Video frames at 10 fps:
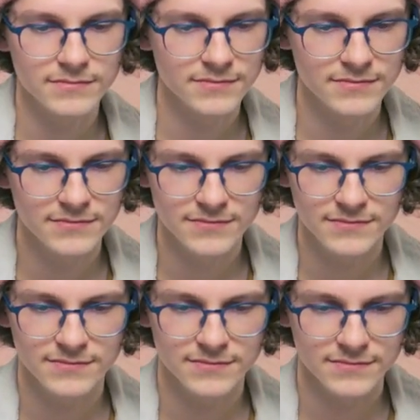
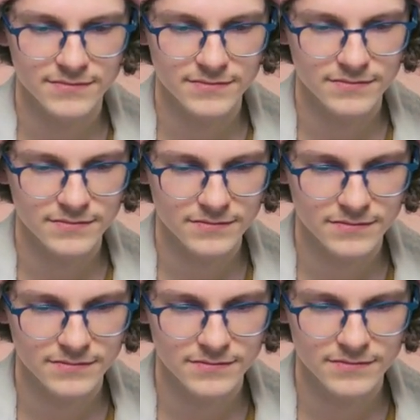
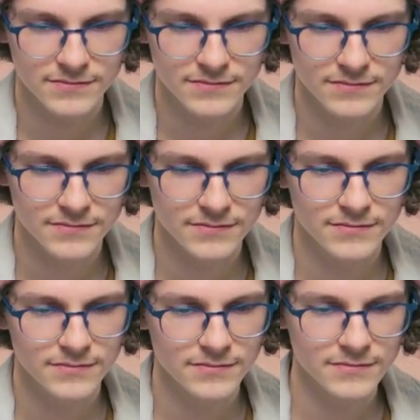
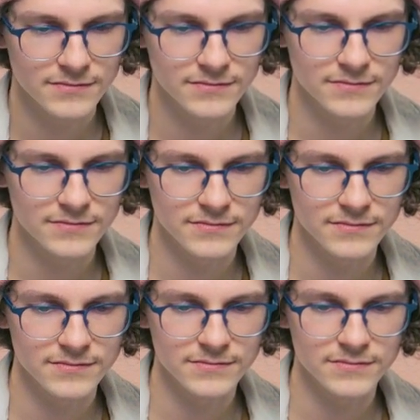
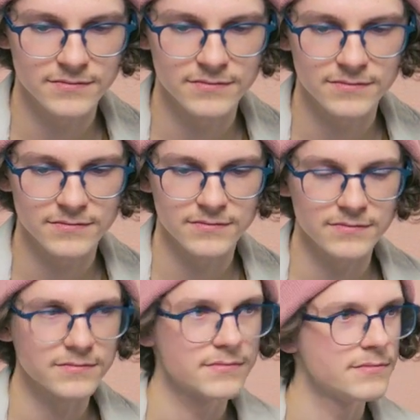
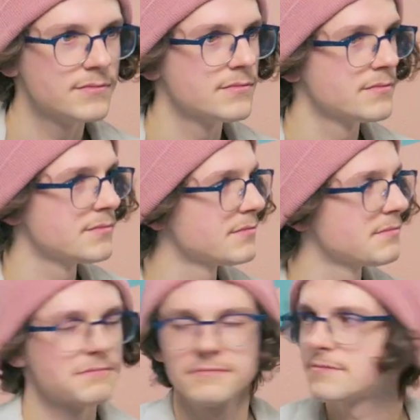
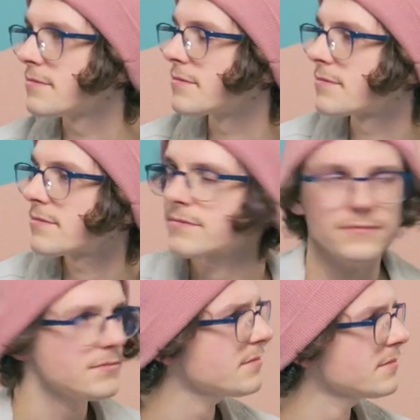
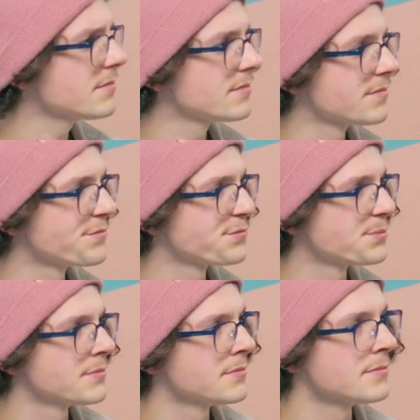
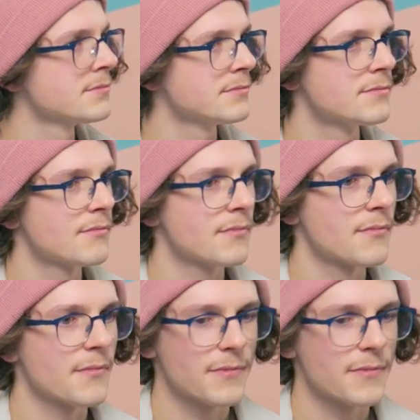[no speech]